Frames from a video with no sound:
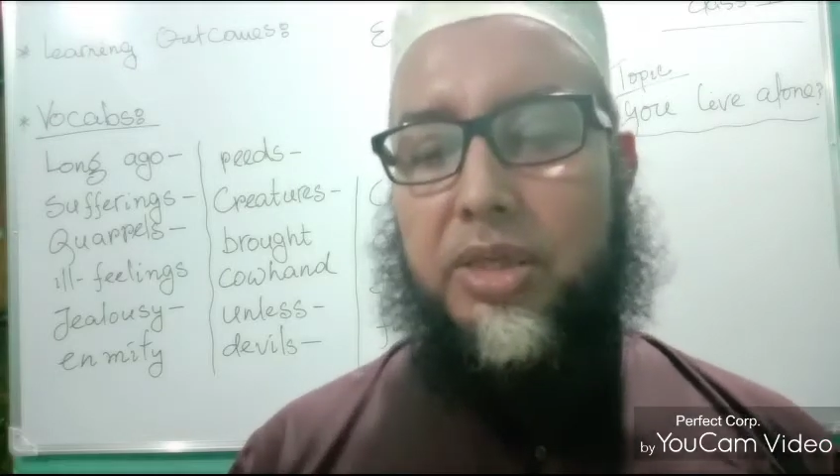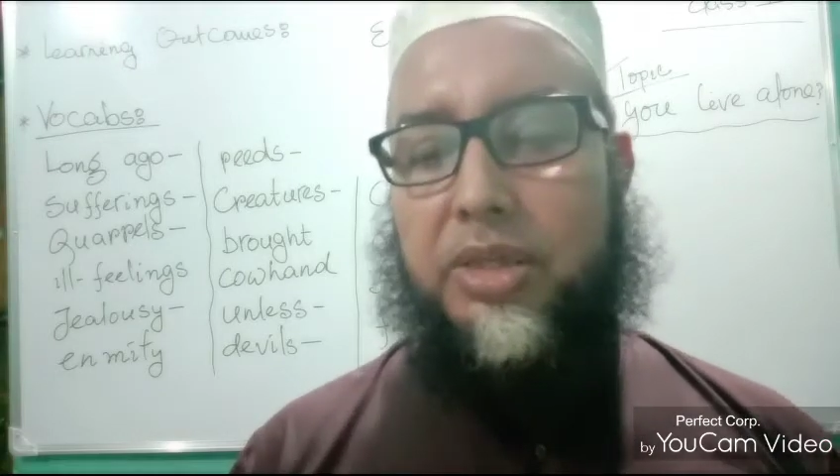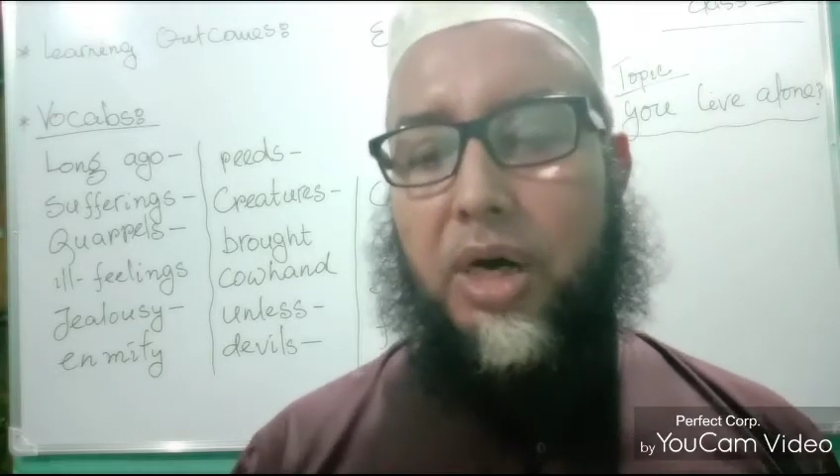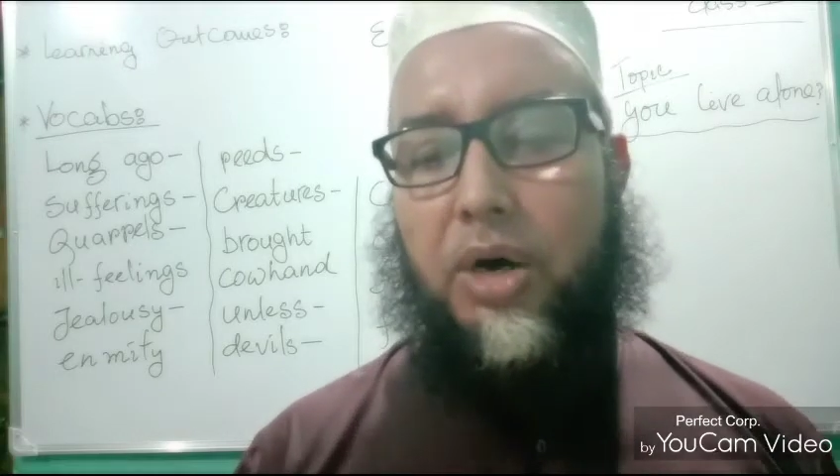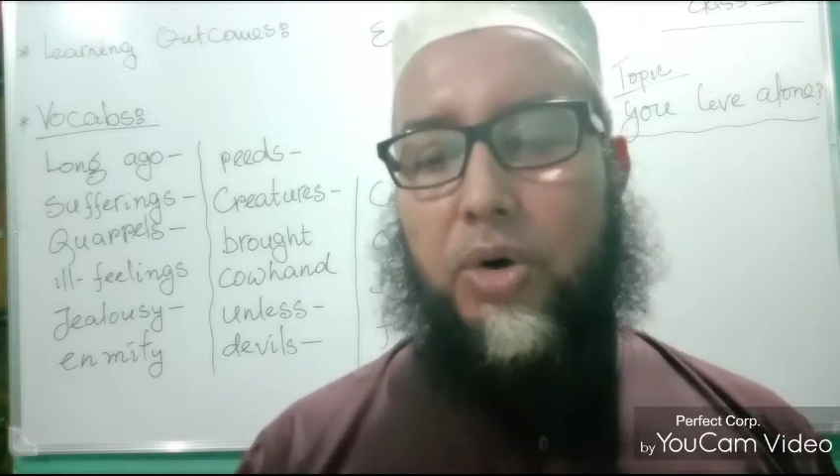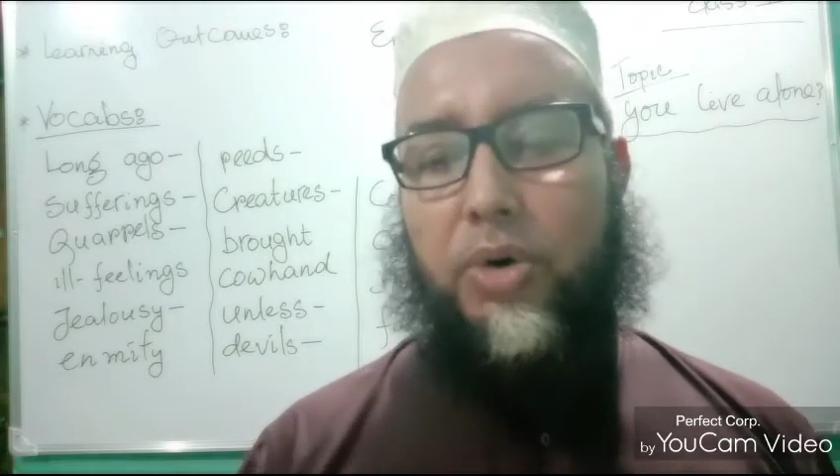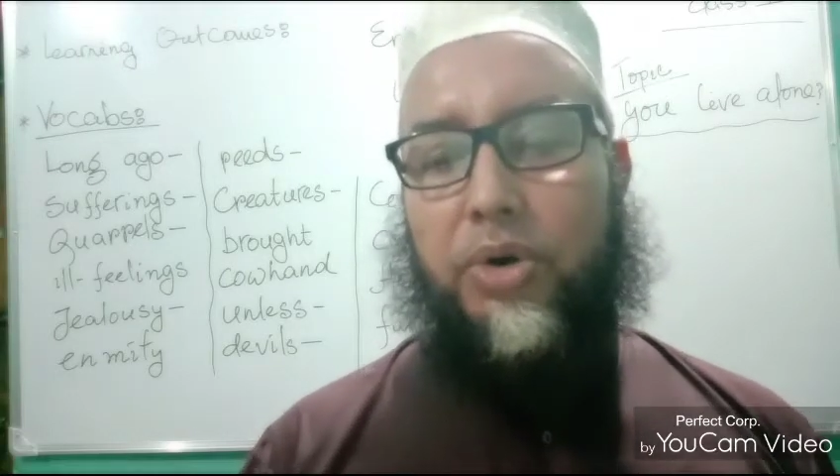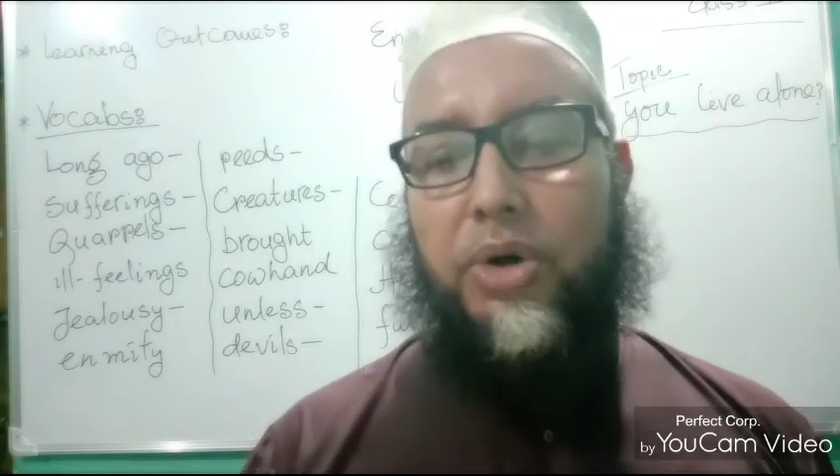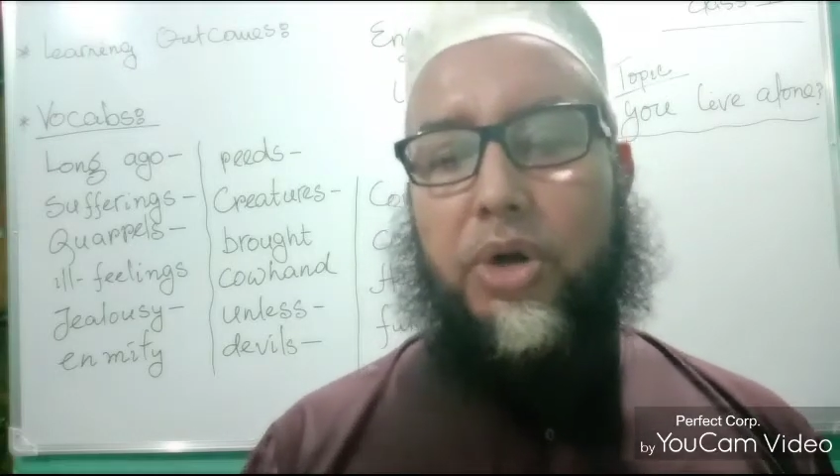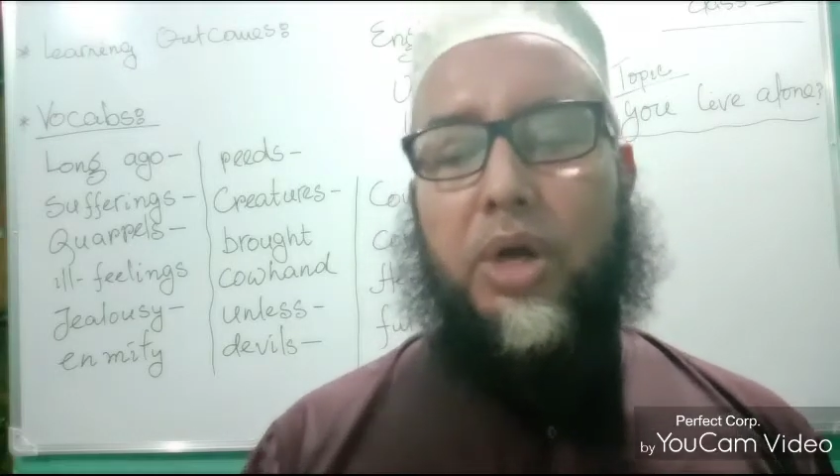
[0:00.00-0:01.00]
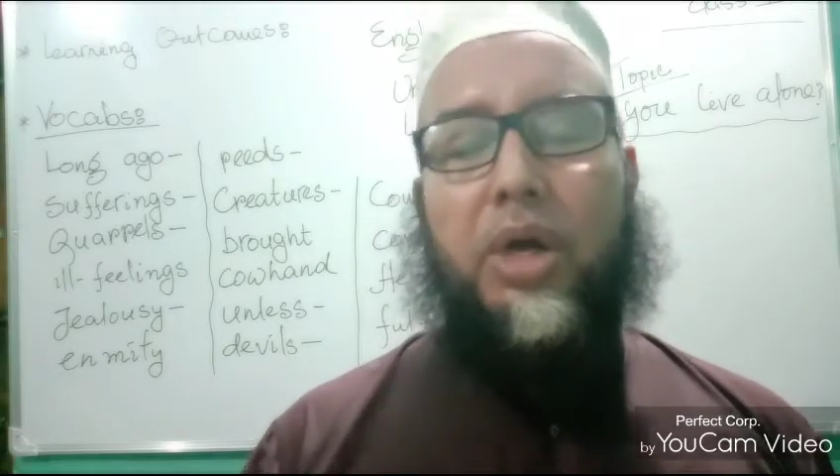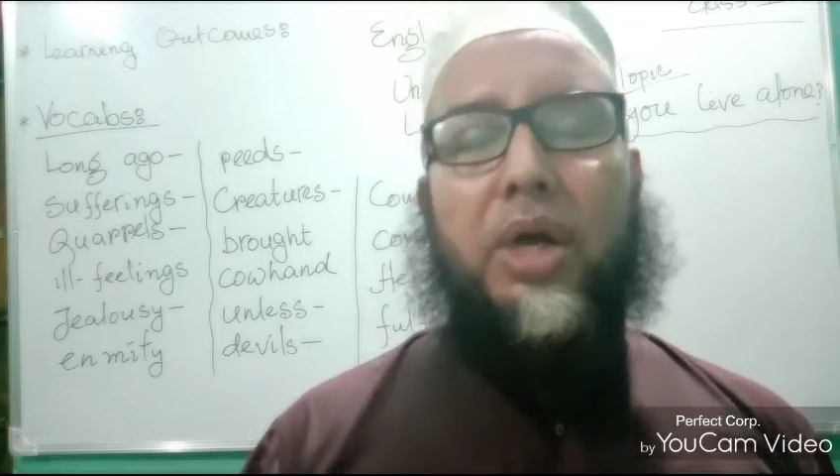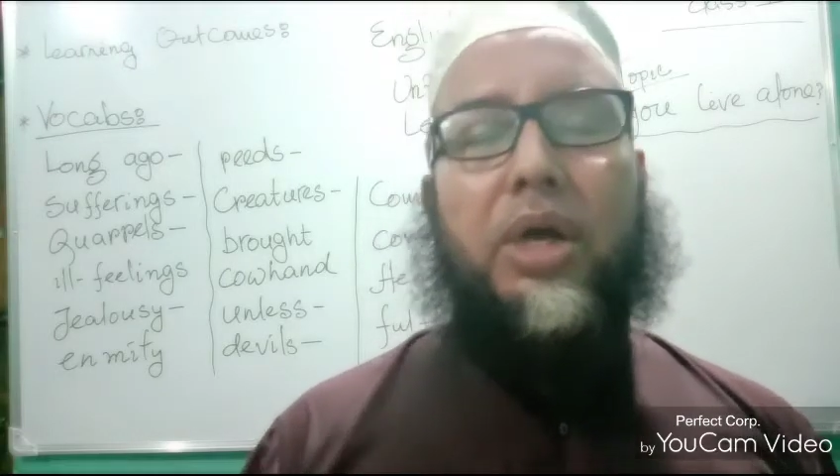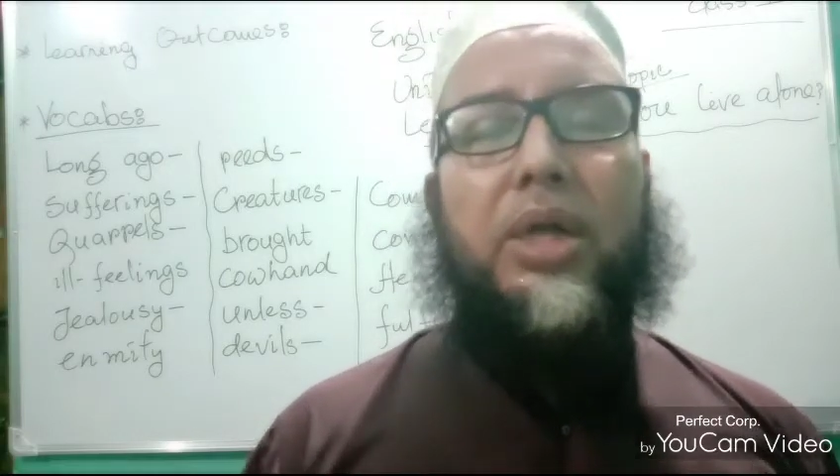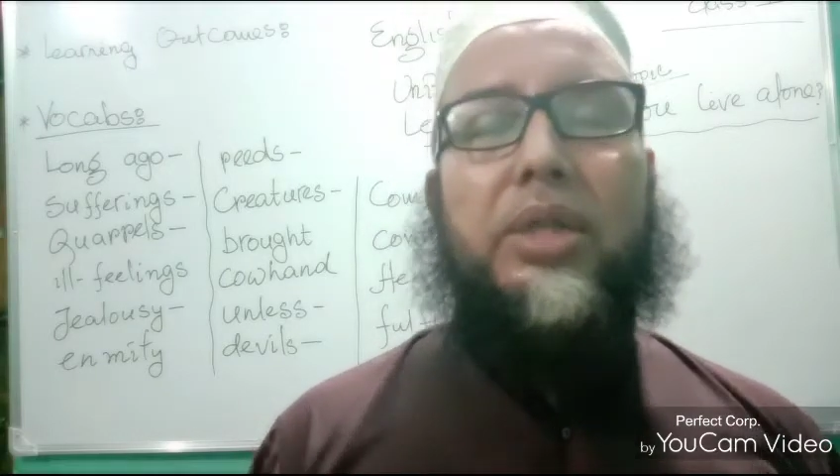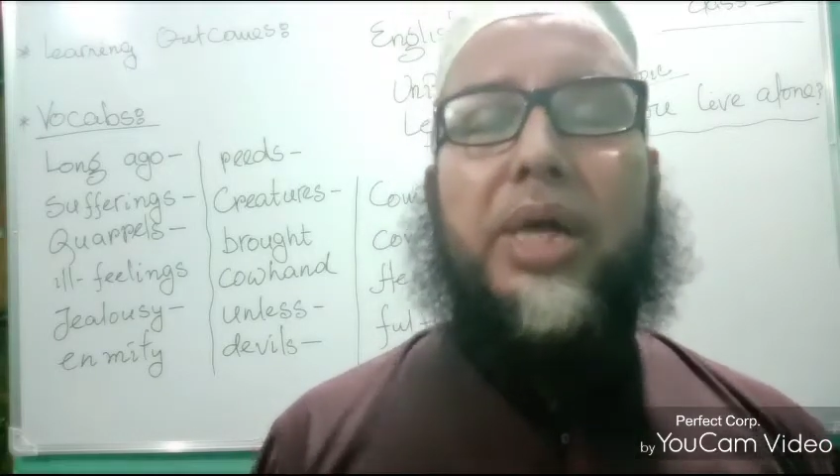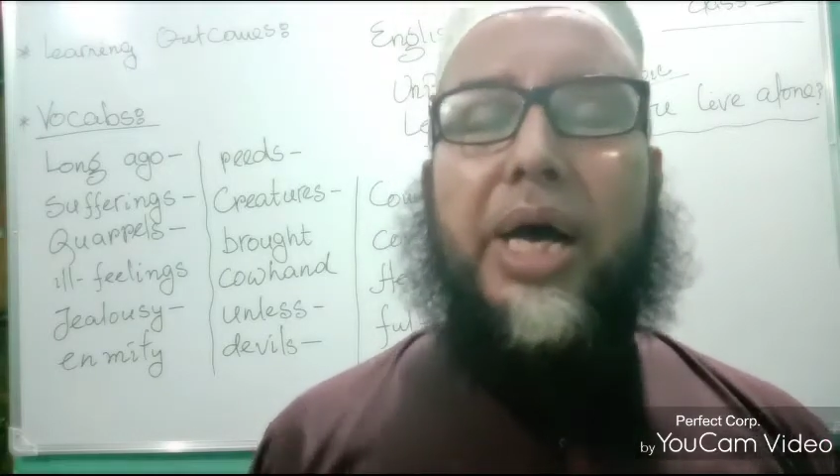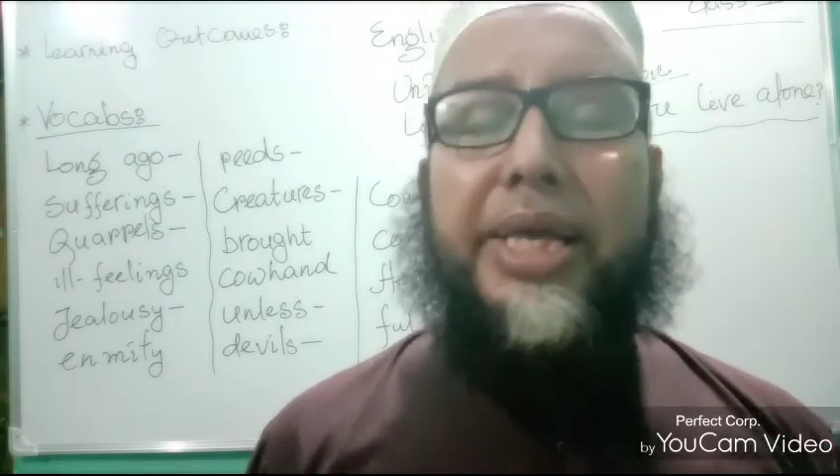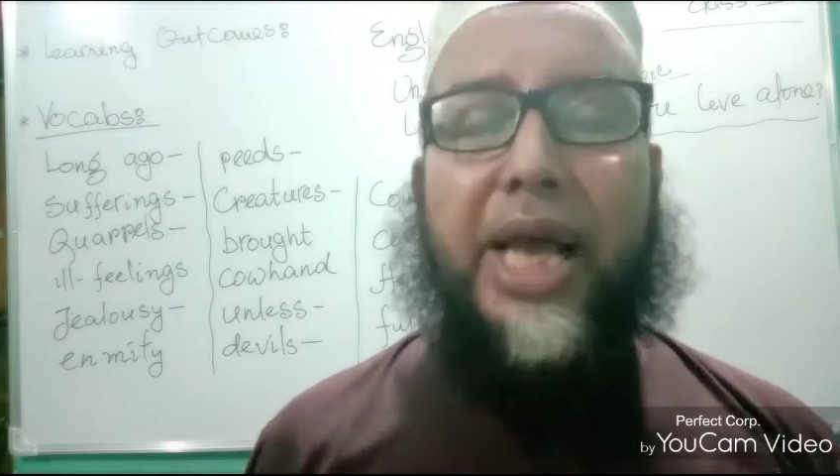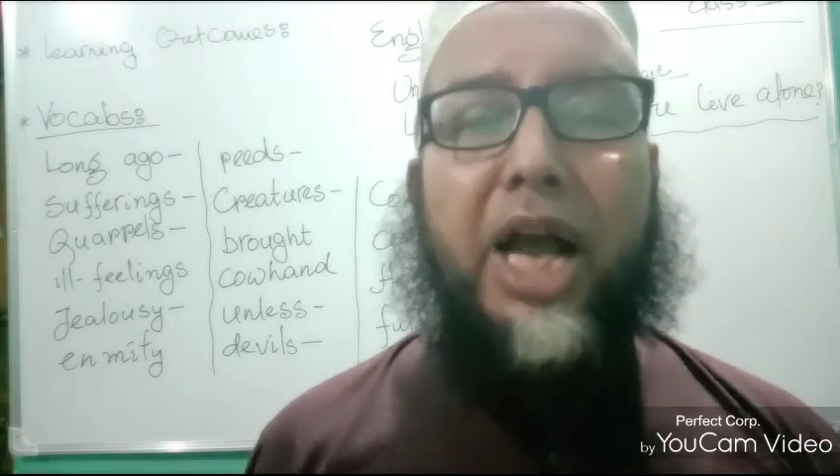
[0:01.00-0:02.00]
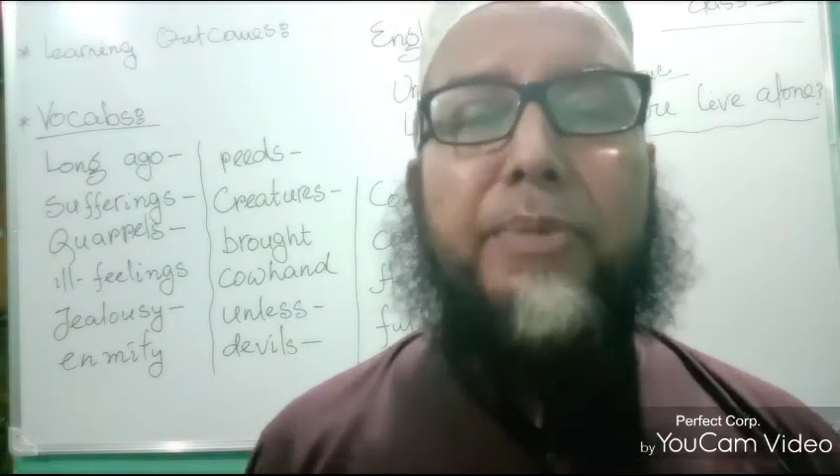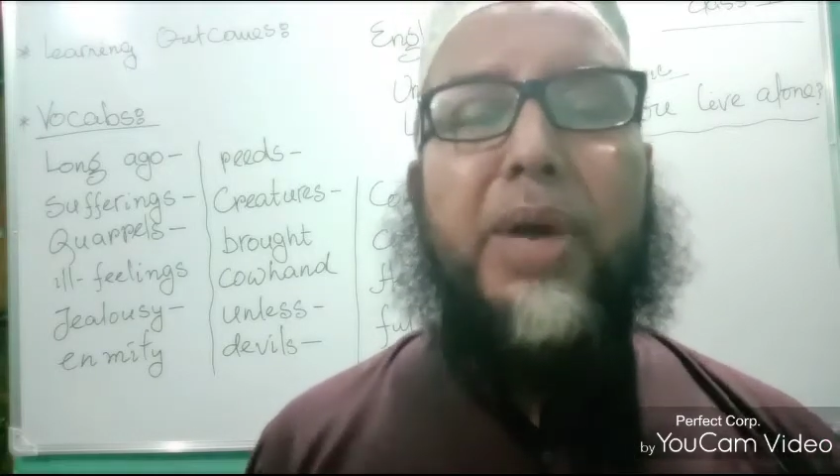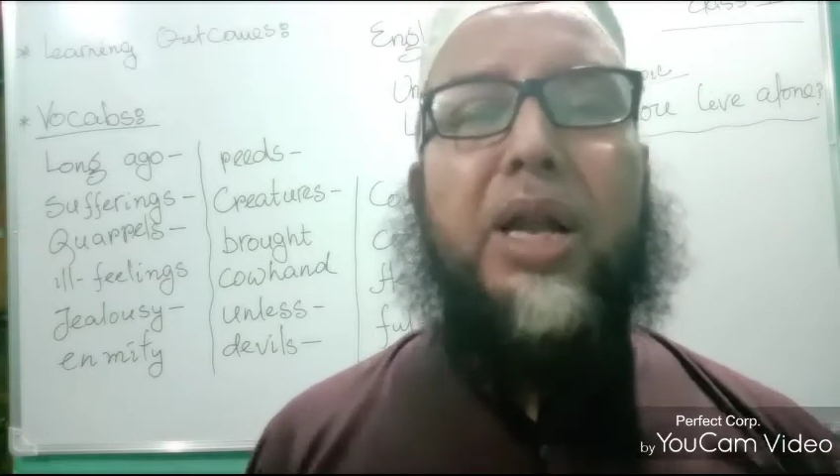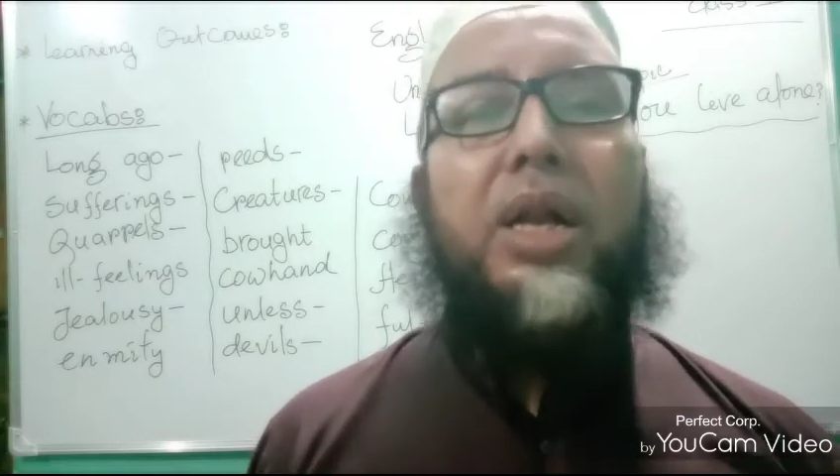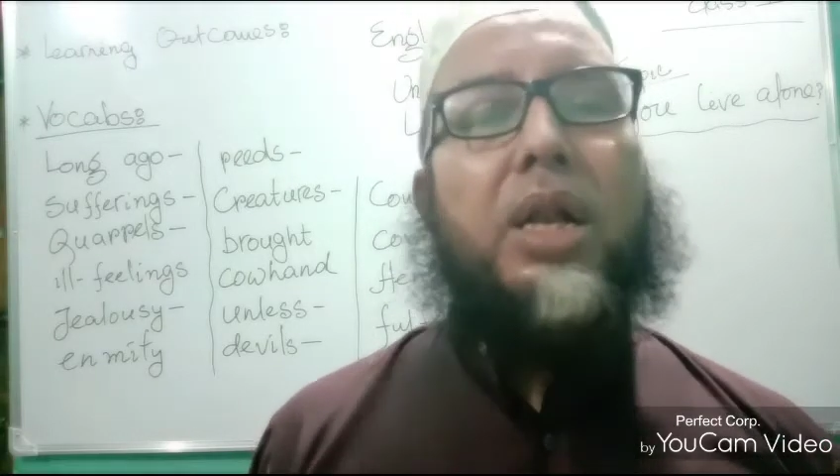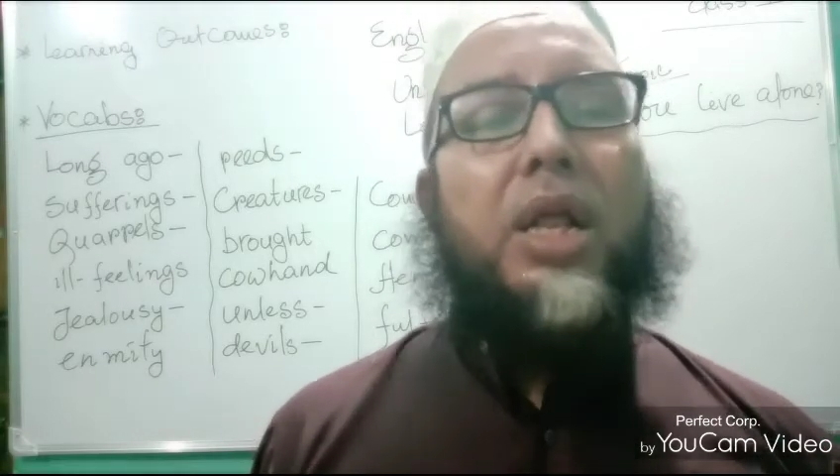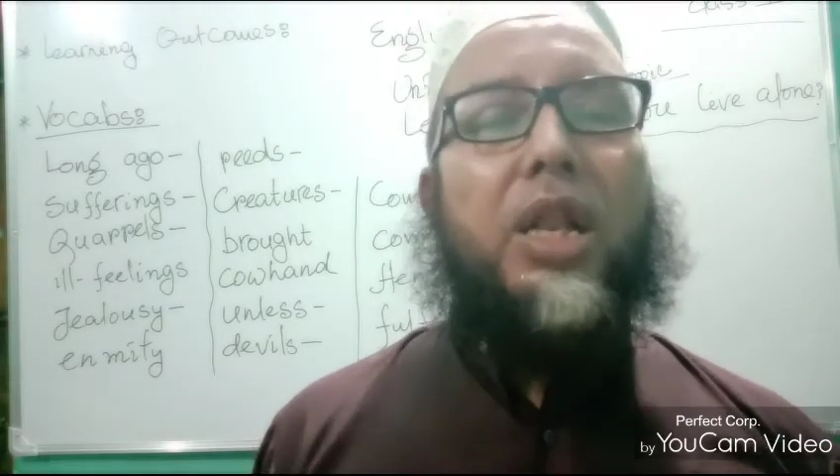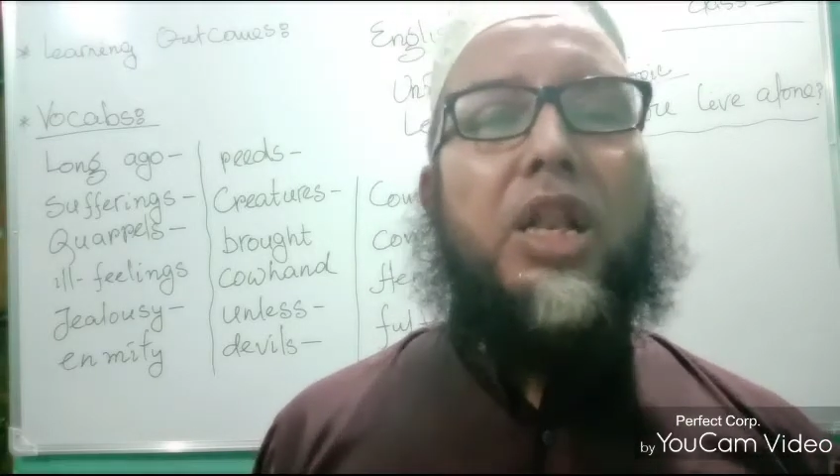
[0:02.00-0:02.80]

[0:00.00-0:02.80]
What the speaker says: So the young man